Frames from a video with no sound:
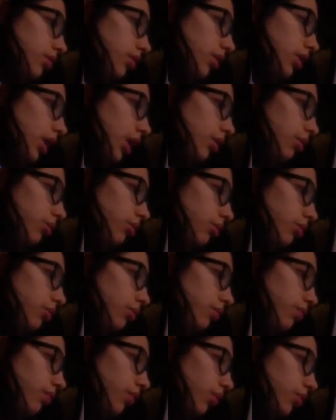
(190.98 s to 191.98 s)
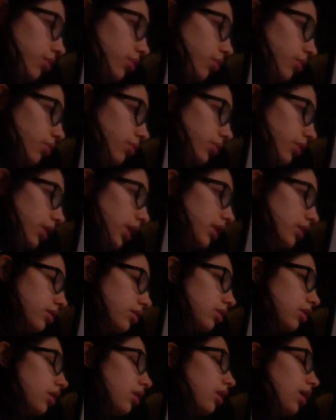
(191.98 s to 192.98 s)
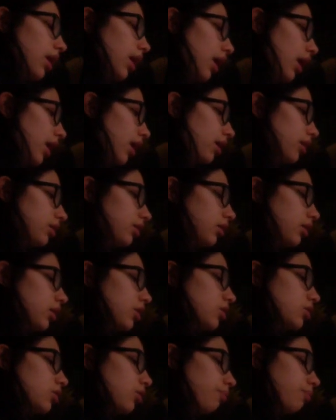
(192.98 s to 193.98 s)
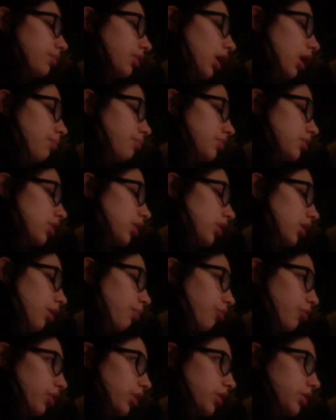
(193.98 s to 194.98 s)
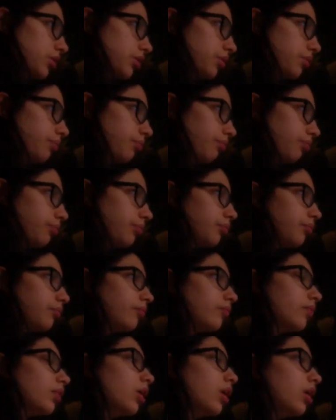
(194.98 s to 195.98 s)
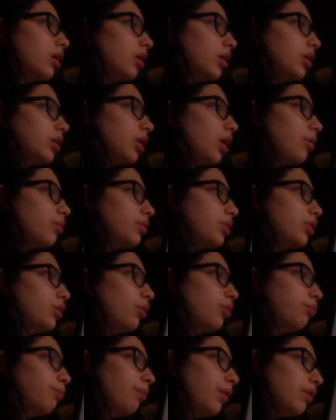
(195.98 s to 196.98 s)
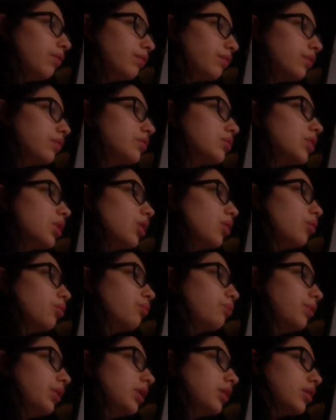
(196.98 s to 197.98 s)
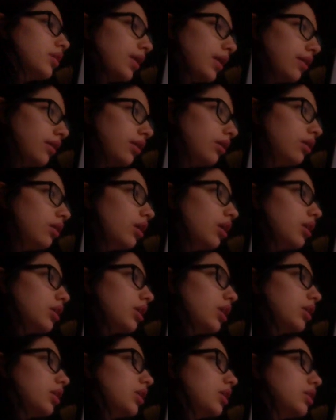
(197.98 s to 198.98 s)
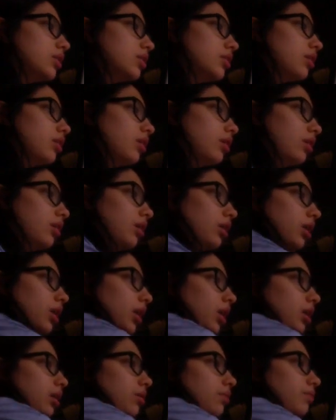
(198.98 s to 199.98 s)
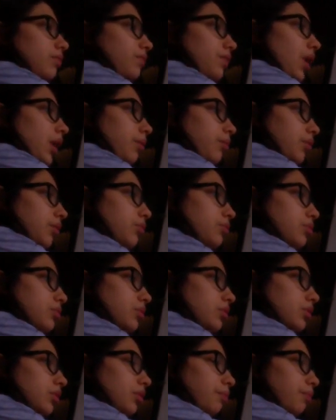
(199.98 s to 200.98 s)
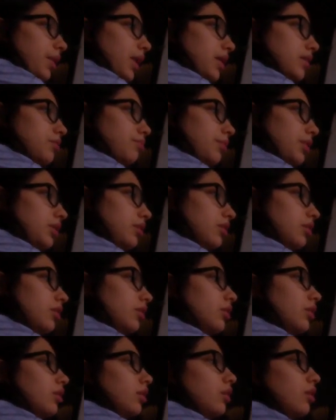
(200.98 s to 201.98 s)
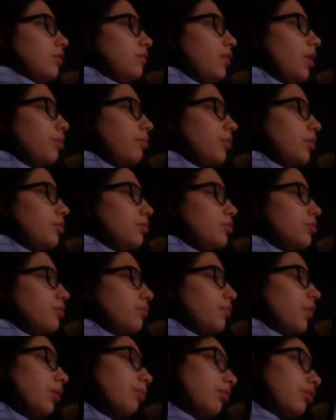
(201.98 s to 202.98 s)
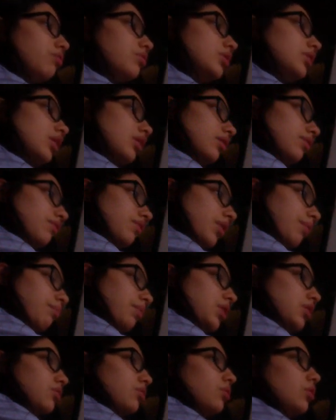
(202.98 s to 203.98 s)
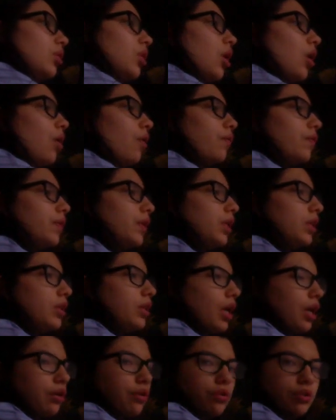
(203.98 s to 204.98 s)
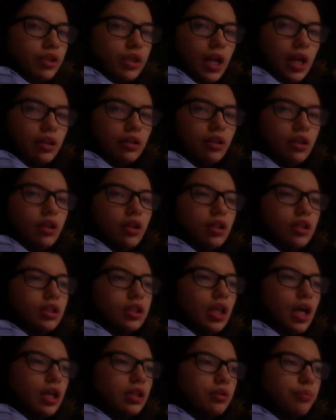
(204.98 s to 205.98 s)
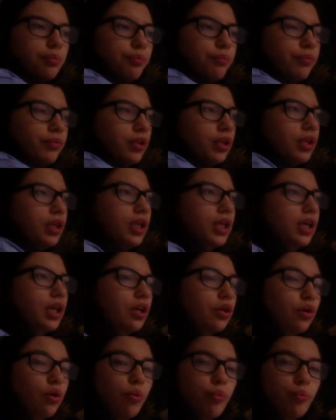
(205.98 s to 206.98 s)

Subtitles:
thyroid function test and sometimes hemorrhage. Now the non-painfuls would be Riedel, that is a fibrous replacement, fibrosis and inflammation of the thyroid gland that can